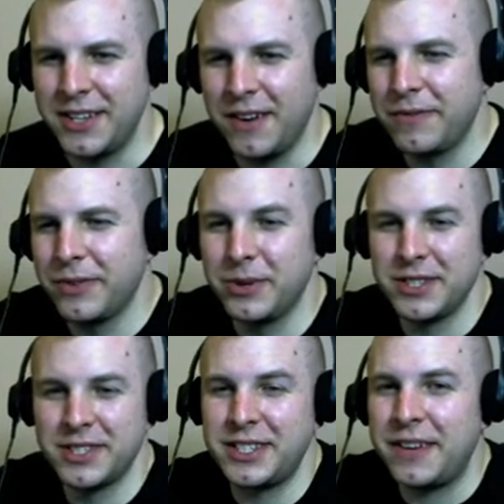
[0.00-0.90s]
Uh, free will
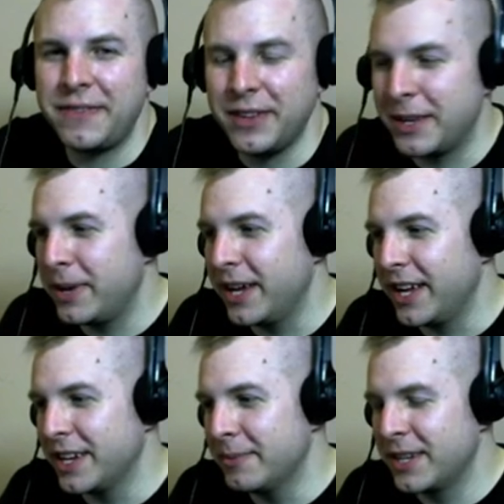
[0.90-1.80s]
is definitely
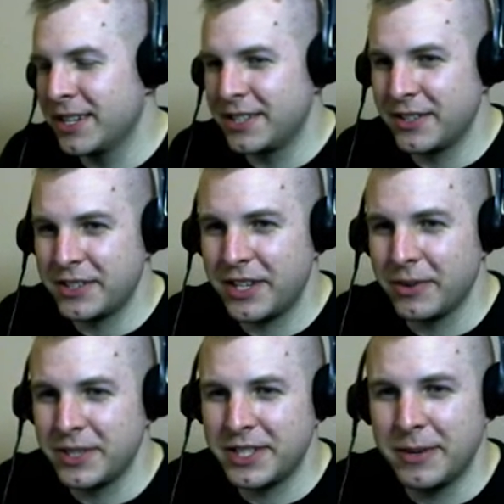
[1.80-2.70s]
pagan because there's a
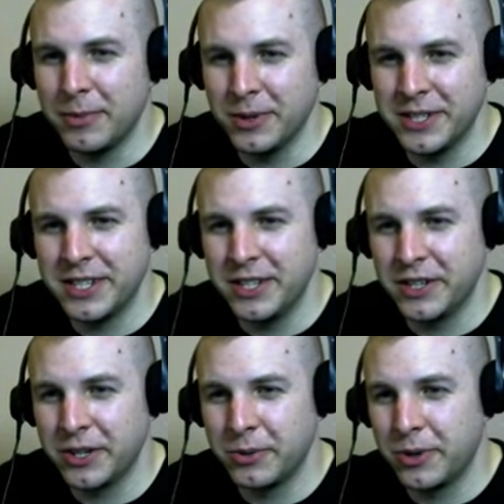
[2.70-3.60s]
resemblance, and you
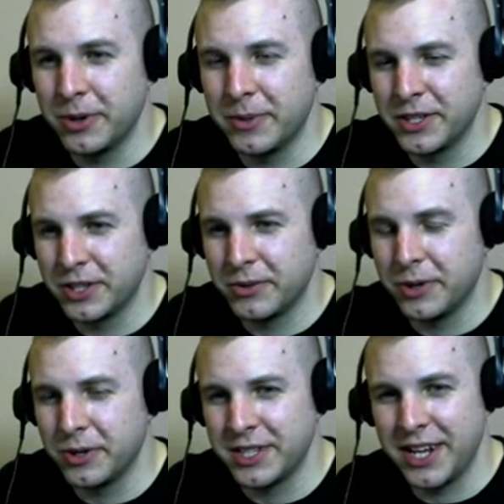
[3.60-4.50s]
could quote a bunch of
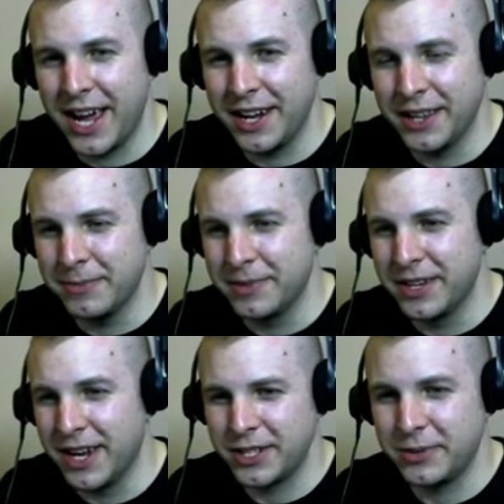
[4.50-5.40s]
quotes and add them
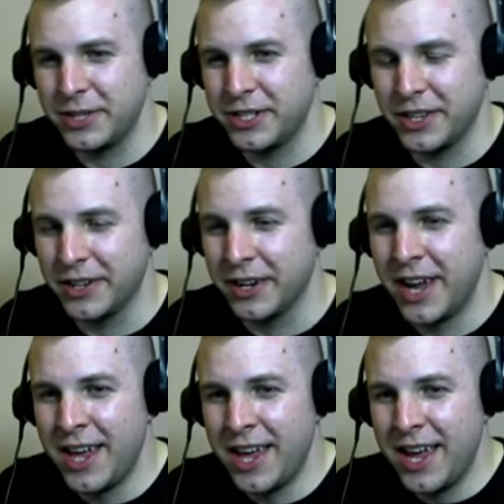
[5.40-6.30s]
next to each other,
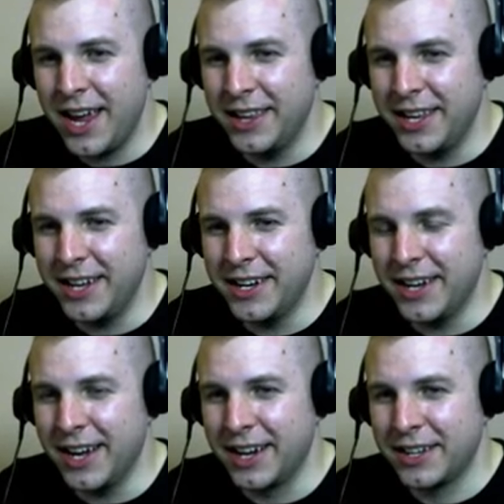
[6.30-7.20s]
and then
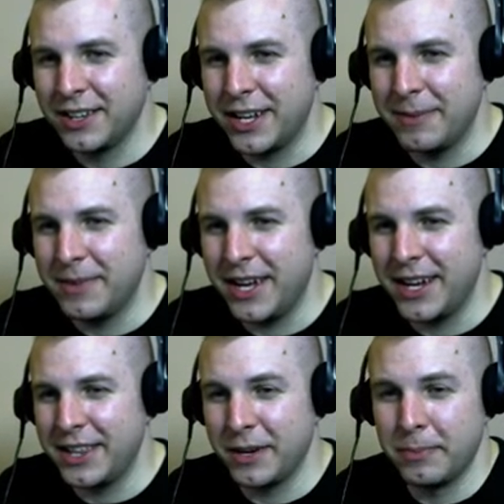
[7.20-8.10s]
uh, claim
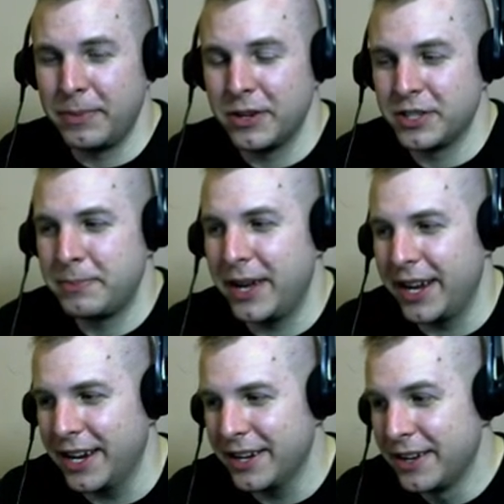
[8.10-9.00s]
that they're they're just
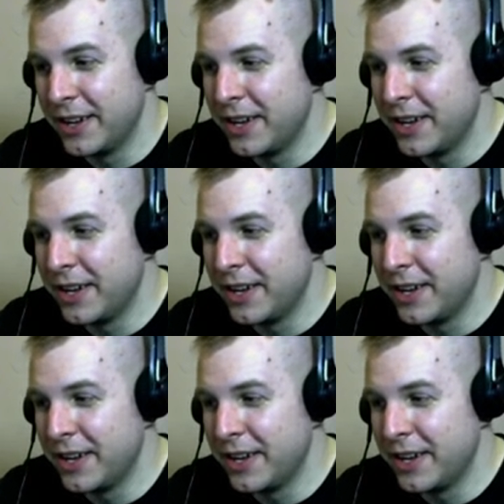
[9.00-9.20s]
pagan.